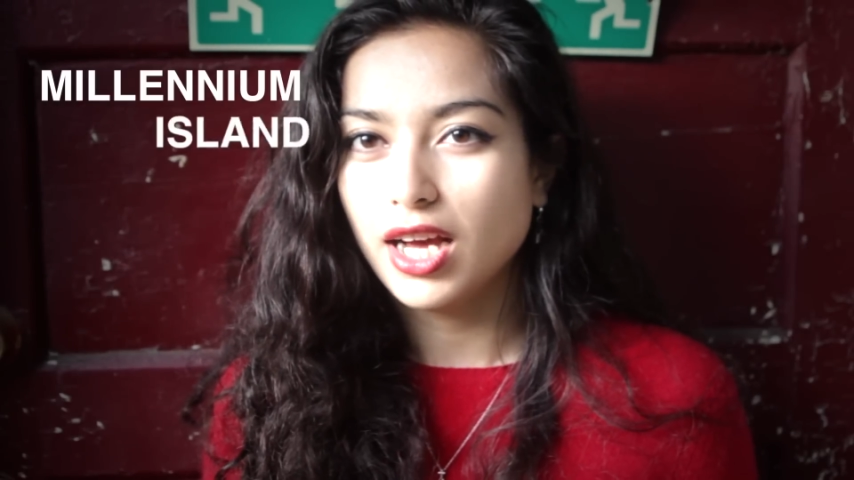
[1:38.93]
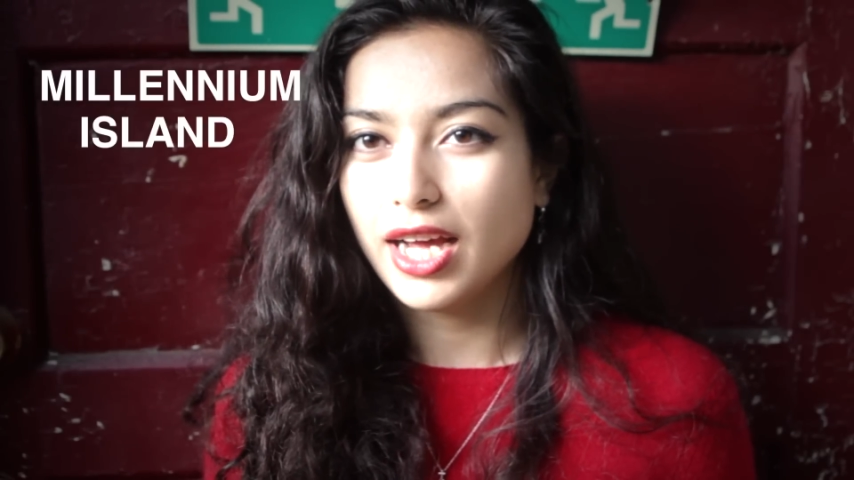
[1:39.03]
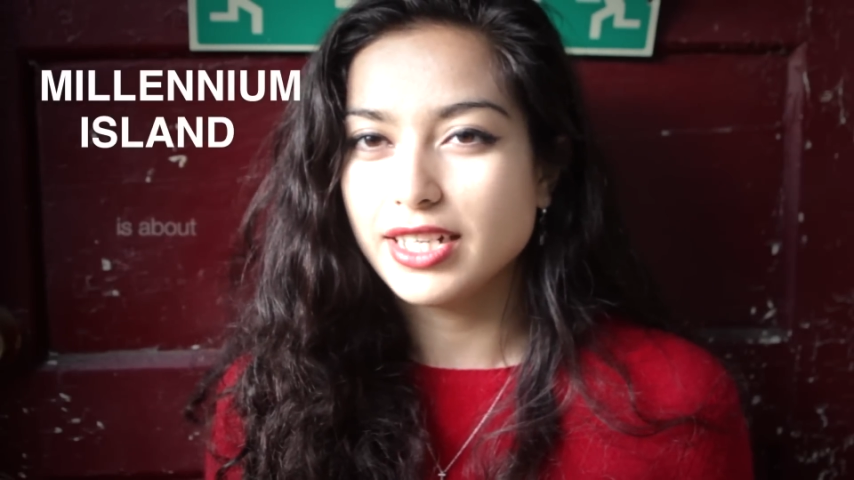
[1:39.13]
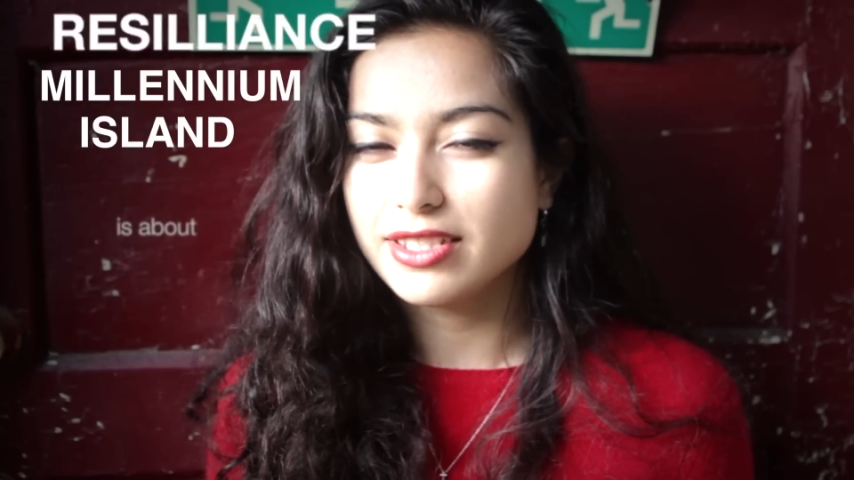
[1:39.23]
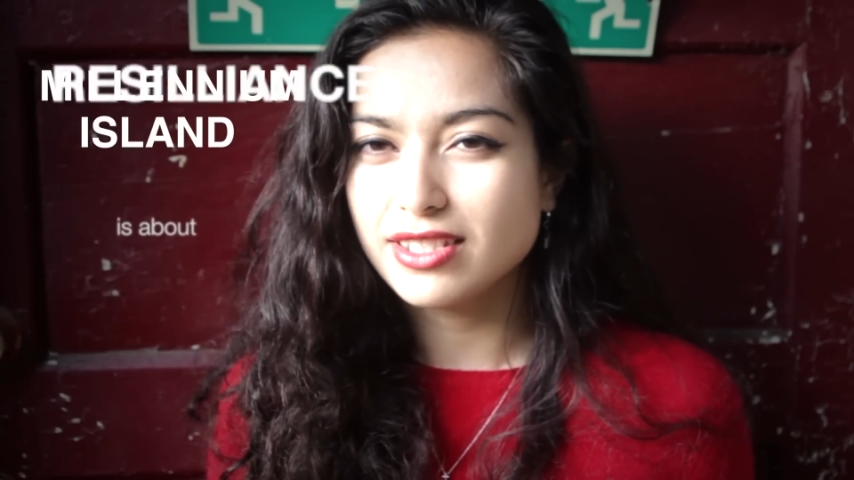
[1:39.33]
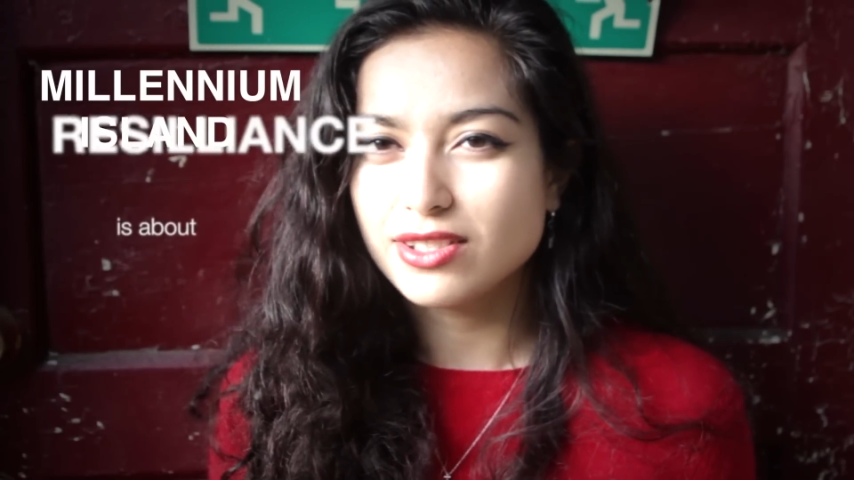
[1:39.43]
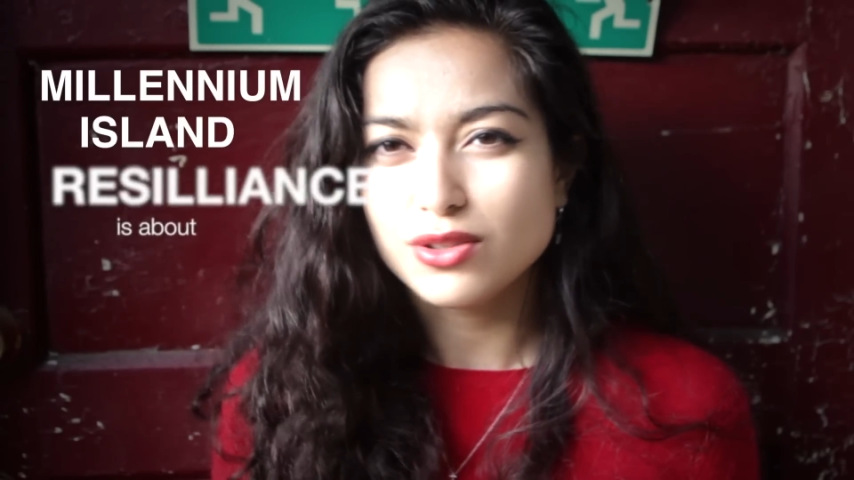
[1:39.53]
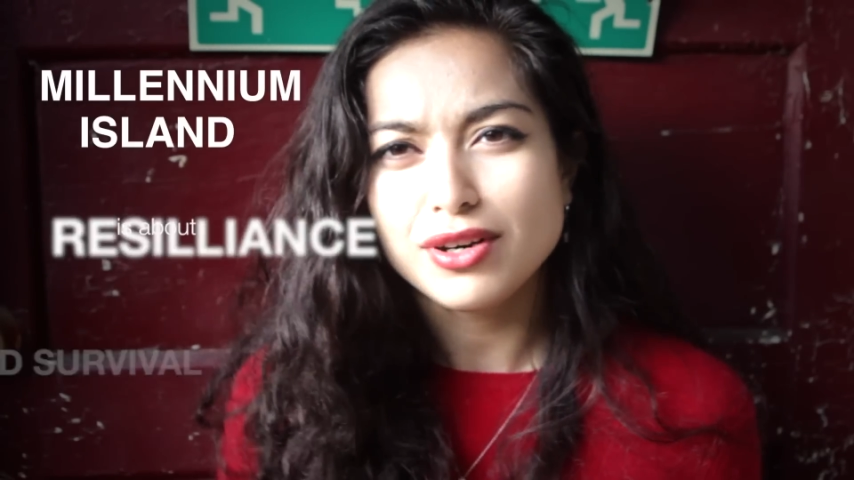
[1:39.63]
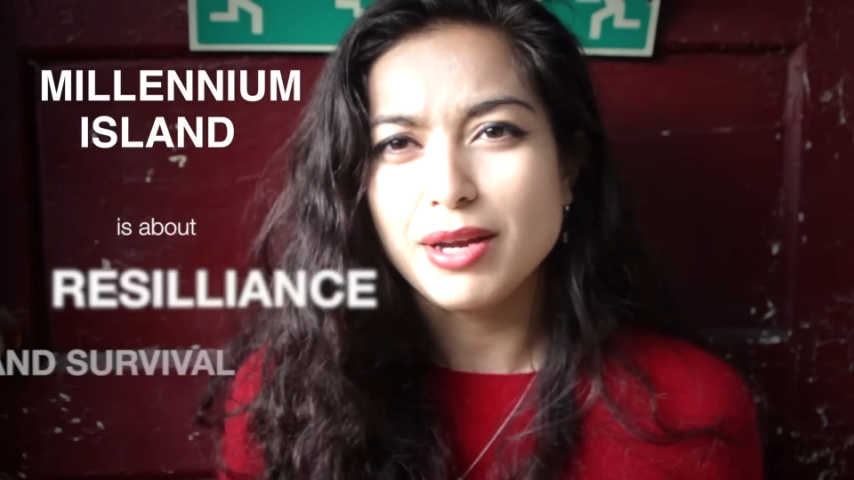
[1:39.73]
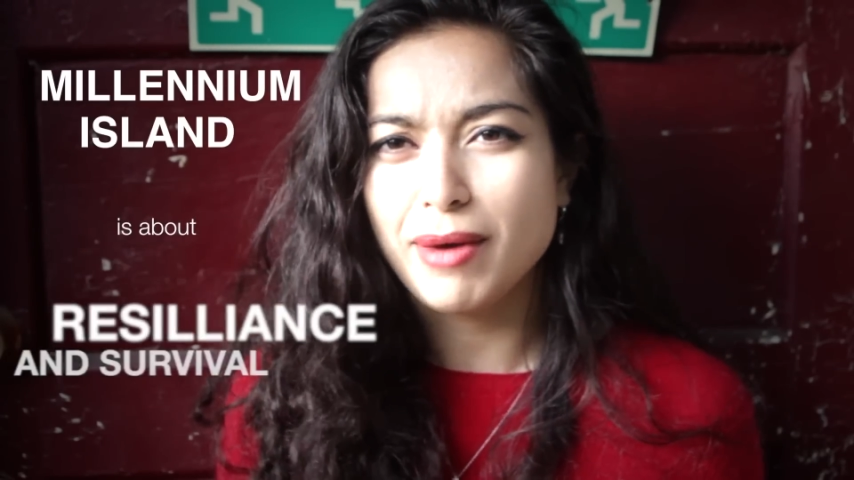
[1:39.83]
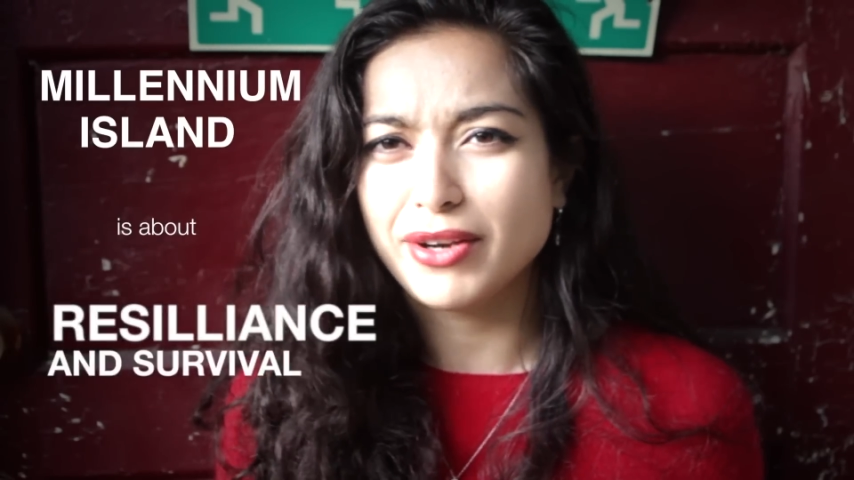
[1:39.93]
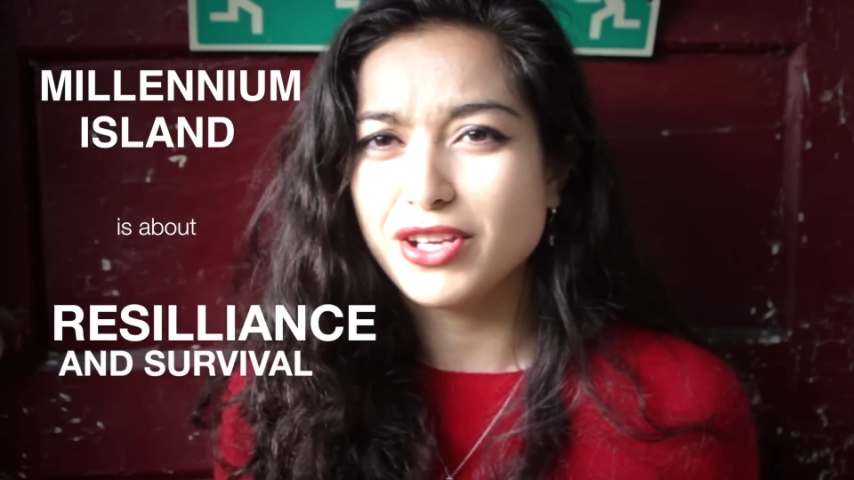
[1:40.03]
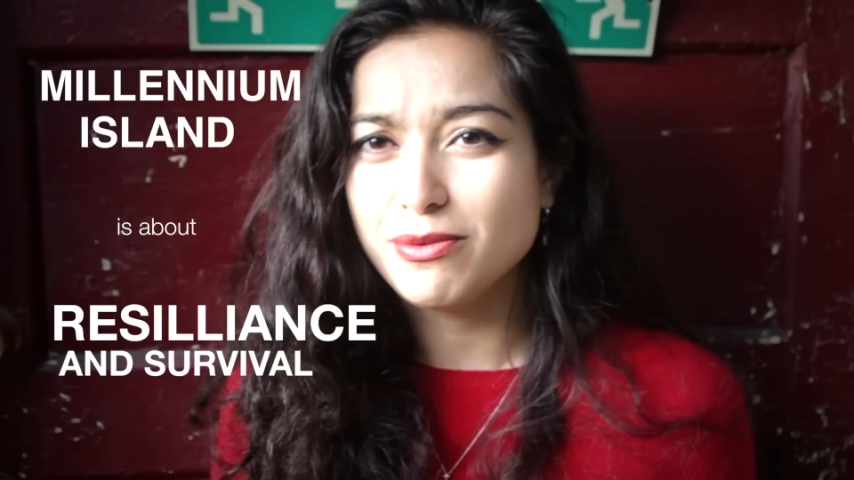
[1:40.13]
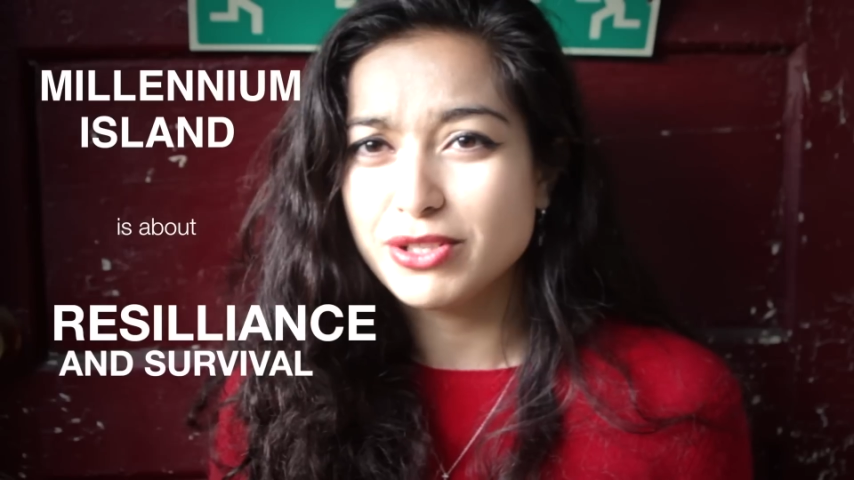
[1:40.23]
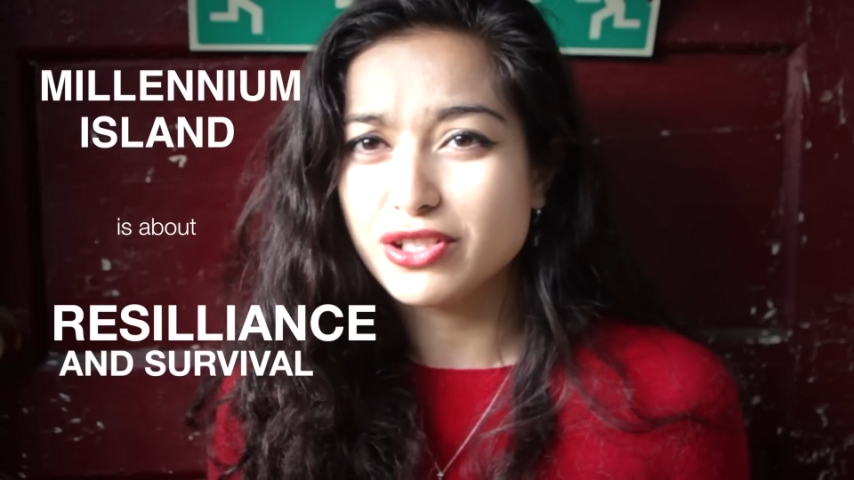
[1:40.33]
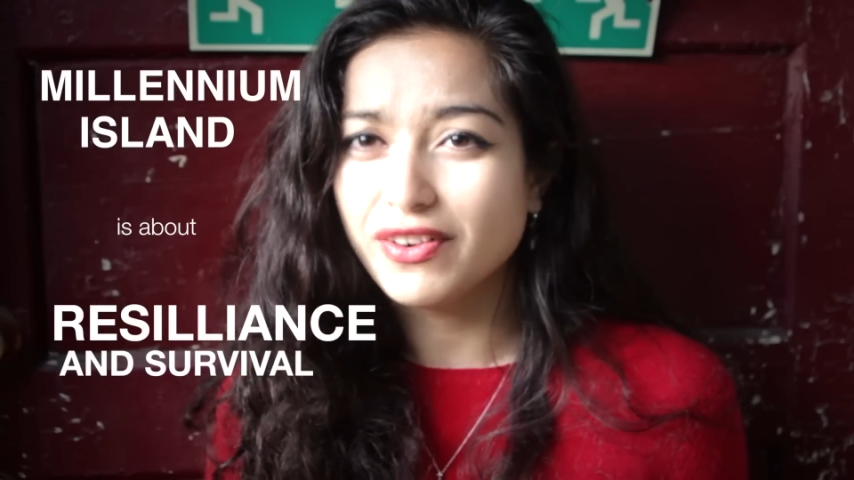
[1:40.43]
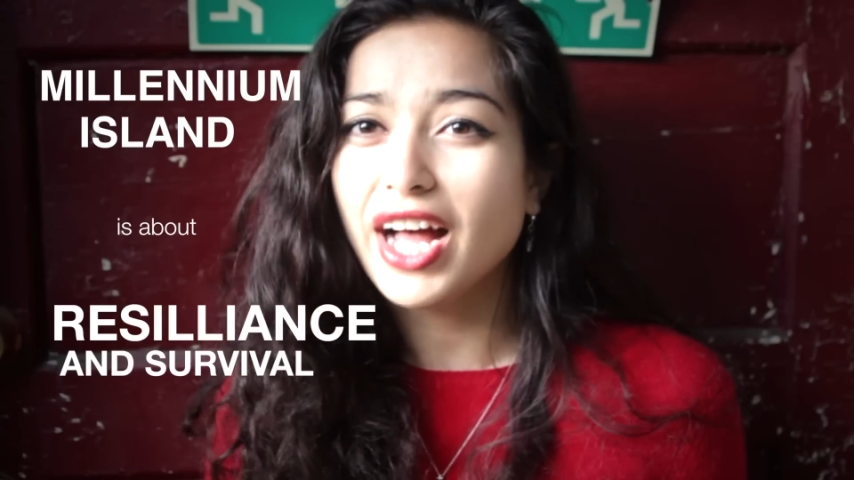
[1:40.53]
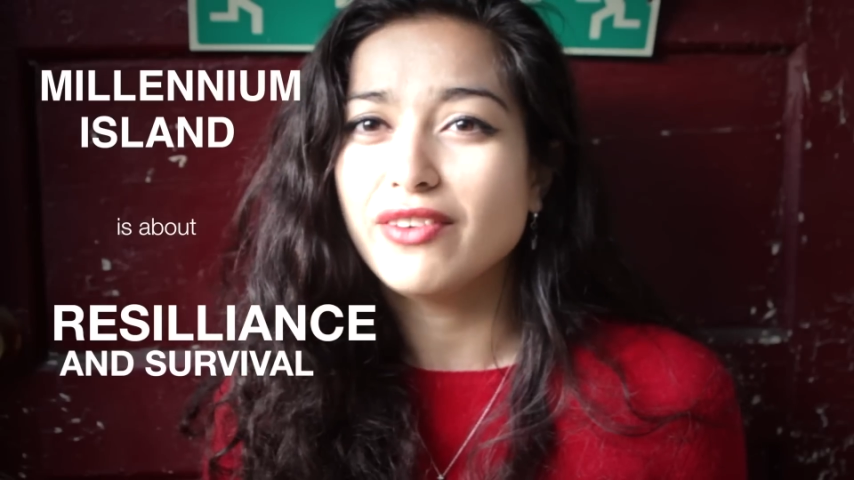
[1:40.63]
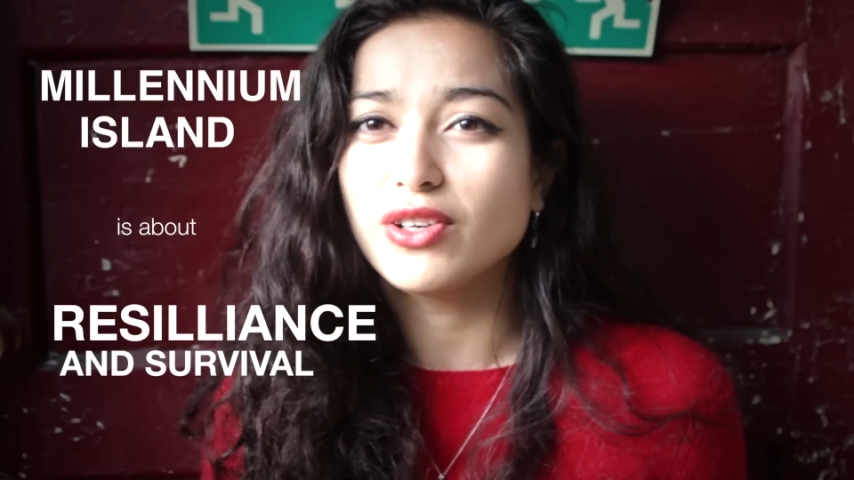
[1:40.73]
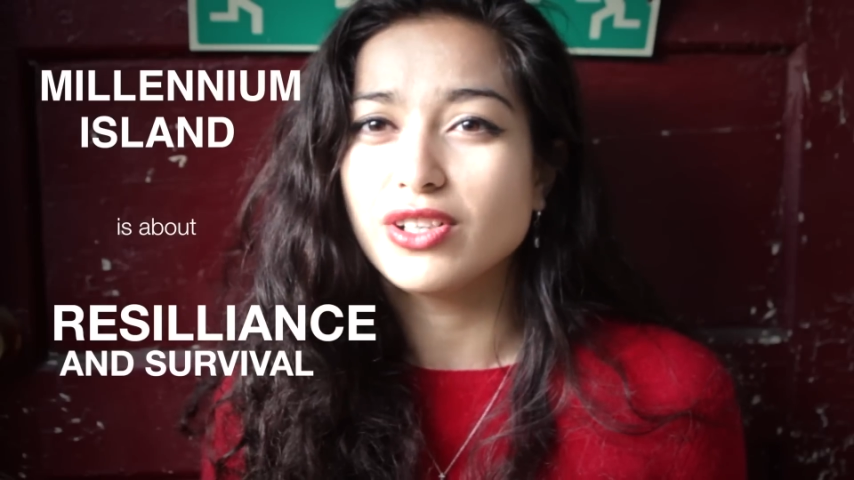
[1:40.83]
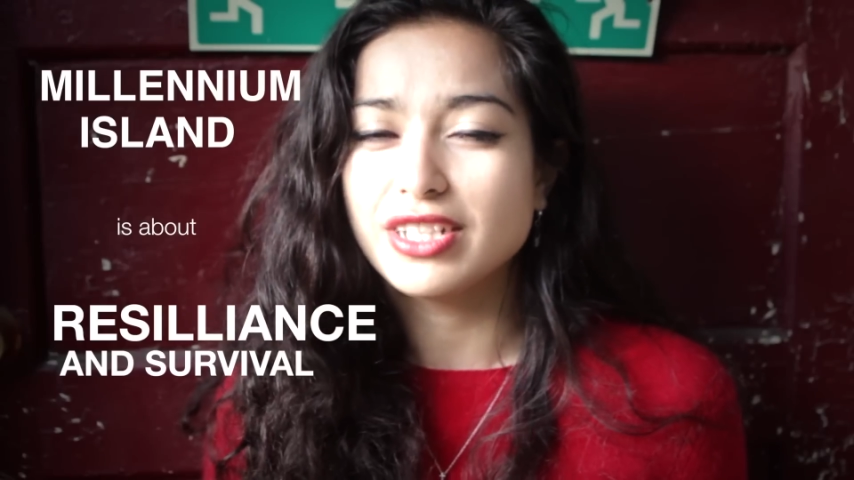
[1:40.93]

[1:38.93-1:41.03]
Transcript: And it's the story about human survival